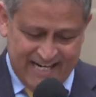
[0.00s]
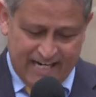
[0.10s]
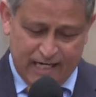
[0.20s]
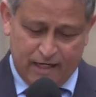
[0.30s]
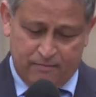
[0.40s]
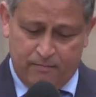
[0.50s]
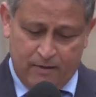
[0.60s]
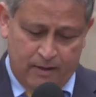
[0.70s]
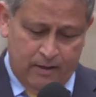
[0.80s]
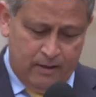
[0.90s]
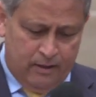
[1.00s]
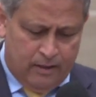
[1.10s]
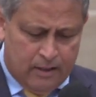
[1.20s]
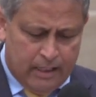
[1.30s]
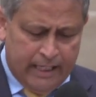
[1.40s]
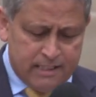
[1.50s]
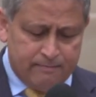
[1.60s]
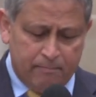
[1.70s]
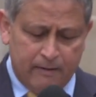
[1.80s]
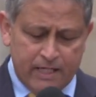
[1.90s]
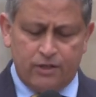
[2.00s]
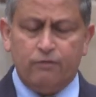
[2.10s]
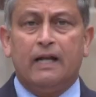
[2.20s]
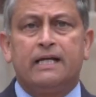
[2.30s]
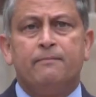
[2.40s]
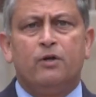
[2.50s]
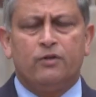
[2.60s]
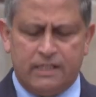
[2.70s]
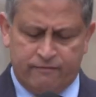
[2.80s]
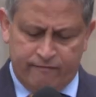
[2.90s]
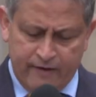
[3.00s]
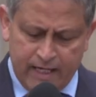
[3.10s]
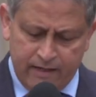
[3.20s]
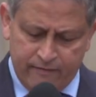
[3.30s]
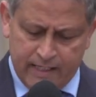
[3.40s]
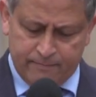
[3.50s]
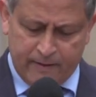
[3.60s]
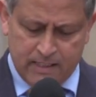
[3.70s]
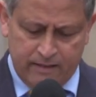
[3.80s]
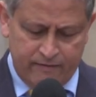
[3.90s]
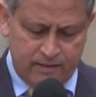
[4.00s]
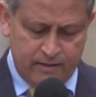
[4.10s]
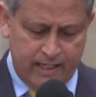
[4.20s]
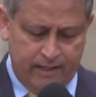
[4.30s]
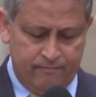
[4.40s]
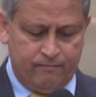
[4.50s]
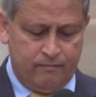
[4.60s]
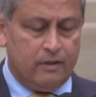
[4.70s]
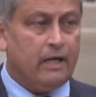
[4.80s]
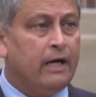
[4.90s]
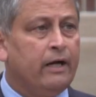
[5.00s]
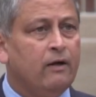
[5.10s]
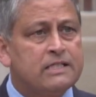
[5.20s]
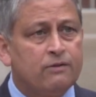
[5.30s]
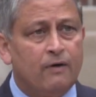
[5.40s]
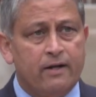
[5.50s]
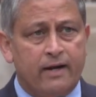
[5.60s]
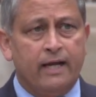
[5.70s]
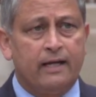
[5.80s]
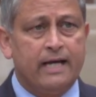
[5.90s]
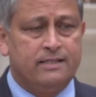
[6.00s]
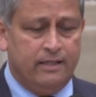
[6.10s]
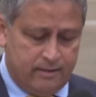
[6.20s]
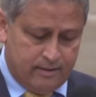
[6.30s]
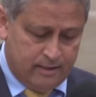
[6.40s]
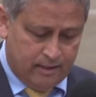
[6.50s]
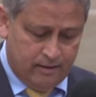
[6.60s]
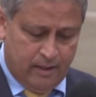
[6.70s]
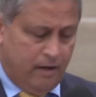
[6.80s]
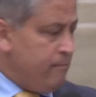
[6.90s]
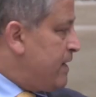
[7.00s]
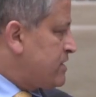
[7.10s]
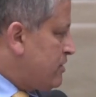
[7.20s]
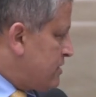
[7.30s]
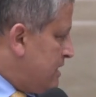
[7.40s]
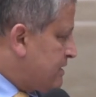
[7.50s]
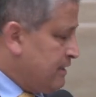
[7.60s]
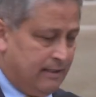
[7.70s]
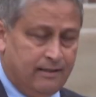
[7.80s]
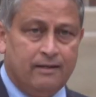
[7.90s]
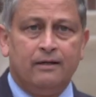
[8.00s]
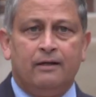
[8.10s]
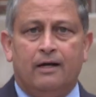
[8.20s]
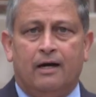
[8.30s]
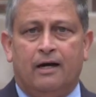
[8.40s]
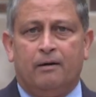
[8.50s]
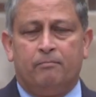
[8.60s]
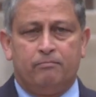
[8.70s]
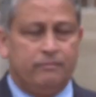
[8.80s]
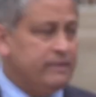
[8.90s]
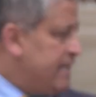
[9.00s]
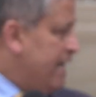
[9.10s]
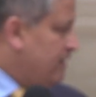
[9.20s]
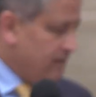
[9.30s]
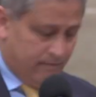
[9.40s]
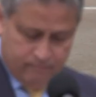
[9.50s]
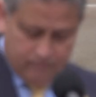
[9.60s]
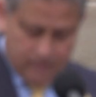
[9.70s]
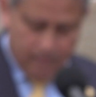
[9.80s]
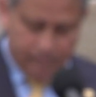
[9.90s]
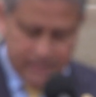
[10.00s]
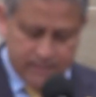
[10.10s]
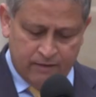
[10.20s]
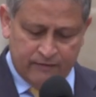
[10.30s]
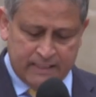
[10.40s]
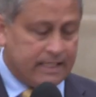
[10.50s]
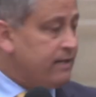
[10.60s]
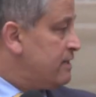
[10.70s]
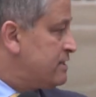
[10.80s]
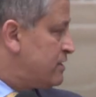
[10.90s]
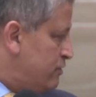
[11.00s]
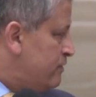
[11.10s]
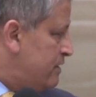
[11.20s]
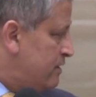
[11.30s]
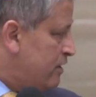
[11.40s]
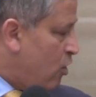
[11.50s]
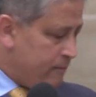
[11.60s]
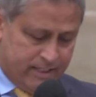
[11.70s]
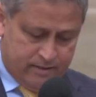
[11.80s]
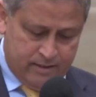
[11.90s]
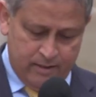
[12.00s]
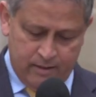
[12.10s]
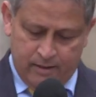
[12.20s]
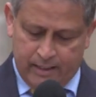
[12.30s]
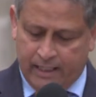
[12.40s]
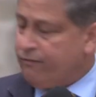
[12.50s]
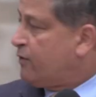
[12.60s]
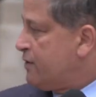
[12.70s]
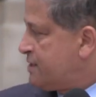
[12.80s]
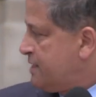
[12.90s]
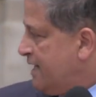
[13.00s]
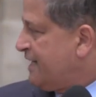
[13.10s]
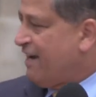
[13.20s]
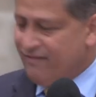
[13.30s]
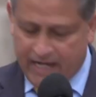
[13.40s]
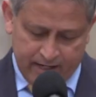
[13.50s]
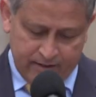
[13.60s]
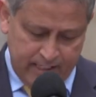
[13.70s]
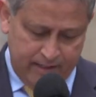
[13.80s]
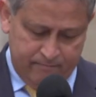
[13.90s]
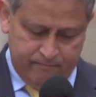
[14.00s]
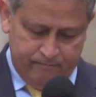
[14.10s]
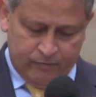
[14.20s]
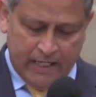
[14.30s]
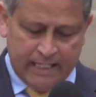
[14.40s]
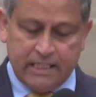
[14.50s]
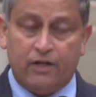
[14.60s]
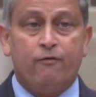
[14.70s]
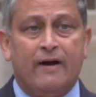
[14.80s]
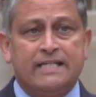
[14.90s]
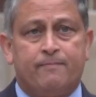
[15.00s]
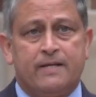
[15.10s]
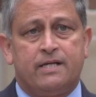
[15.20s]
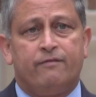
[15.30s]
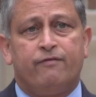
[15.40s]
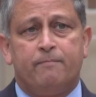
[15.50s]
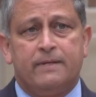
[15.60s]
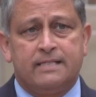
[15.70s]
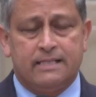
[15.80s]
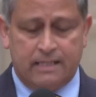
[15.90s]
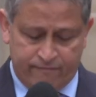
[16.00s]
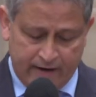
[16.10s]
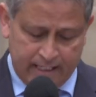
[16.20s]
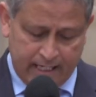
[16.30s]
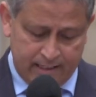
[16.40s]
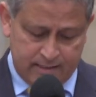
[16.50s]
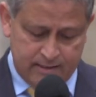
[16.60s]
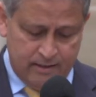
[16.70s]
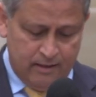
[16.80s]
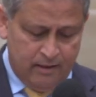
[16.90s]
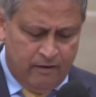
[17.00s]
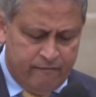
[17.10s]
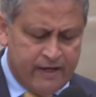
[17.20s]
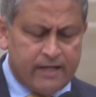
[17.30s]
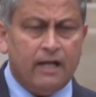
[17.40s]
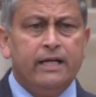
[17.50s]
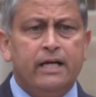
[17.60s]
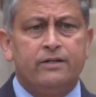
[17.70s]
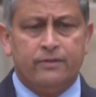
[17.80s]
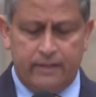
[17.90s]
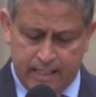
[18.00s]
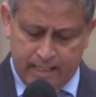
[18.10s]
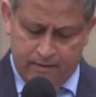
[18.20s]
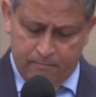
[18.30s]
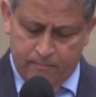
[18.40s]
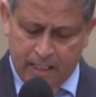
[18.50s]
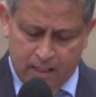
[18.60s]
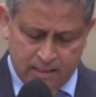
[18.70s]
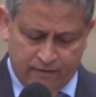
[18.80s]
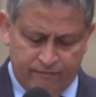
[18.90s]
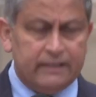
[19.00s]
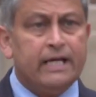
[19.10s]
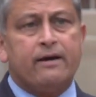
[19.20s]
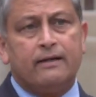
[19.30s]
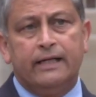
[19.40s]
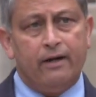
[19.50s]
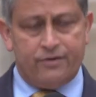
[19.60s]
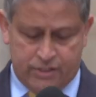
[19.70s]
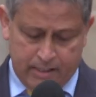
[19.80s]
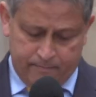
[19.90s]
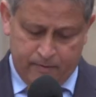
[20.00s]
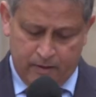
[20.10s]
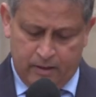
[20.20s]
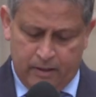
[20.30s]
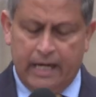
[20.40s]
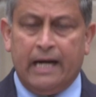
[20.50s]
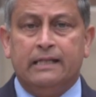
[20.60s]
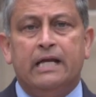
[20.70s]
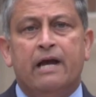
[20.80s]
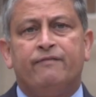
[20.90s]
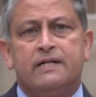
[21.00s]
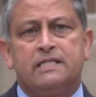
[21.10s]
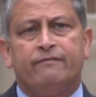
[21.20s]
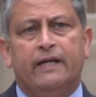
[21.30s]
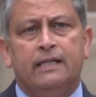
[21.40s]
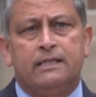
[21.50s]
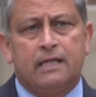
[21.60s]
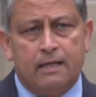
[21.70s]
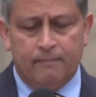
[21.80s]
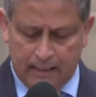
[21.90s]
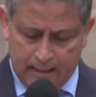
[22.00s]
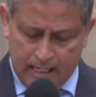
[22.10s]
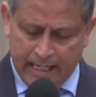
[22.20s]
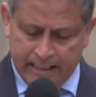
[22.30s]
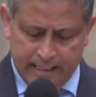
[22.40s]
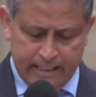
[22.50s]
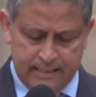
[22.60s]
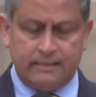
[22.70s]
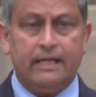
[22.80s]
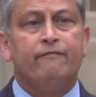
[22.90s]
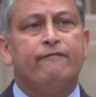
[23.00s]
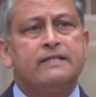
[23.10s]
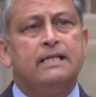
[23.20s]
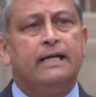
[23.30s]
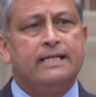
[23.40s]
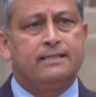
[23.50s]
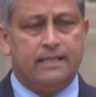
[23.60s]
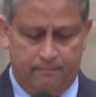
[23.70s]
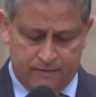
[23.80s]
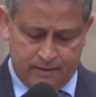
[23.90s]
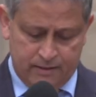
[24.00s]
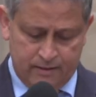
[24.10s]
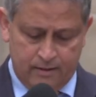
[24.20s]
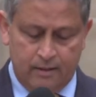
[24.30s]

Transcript: It is my pleasure to welcome you to this very, very special event today. I also want to recognize here President Schlissel, Daniel, President of the Central Student Government, and of course, Kevin Hegarty, Executive Vice President for Business and Finance. We're really here today because of their leadership and the efforts of incredible ITS and facilities teams.